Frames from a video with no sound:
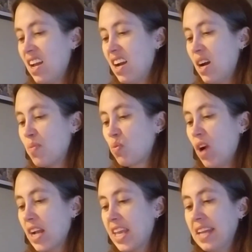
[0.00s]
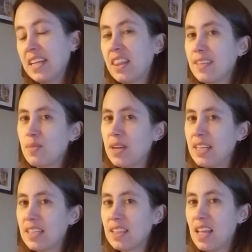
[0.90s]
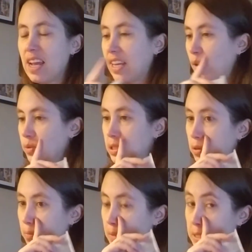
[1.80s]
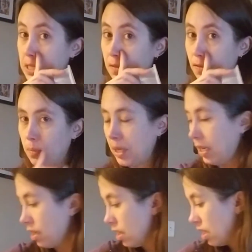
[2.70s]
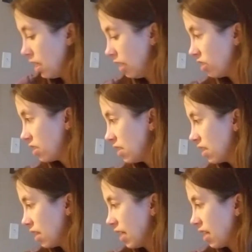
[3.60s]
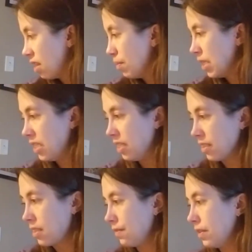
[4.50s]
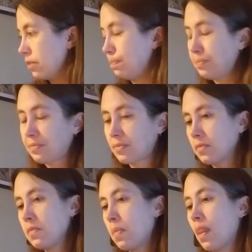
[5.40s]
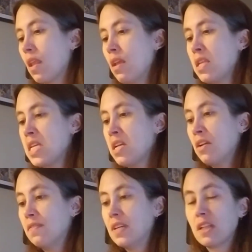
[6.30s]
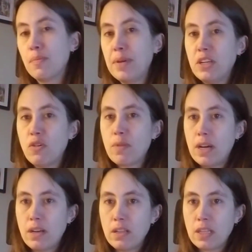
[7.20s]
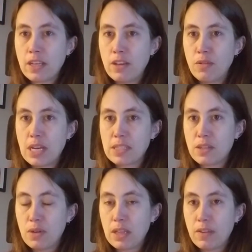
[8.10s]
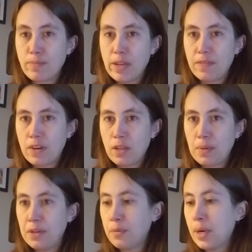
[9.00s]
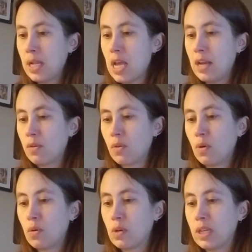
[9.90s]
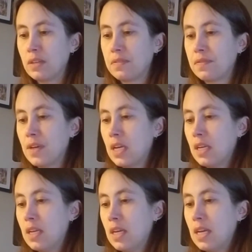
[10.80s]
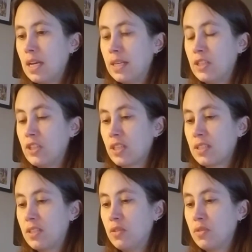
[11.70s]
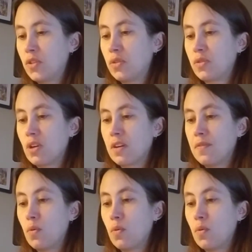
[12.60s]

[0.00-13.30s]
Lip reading: Rock candy. This one I didn't like. It was too minty for me. I just didn't like the mintiness of it. Vanilla Bee Noel. You guys know I love my Vanilla Bee Noel. I don't know if I just used too strong of a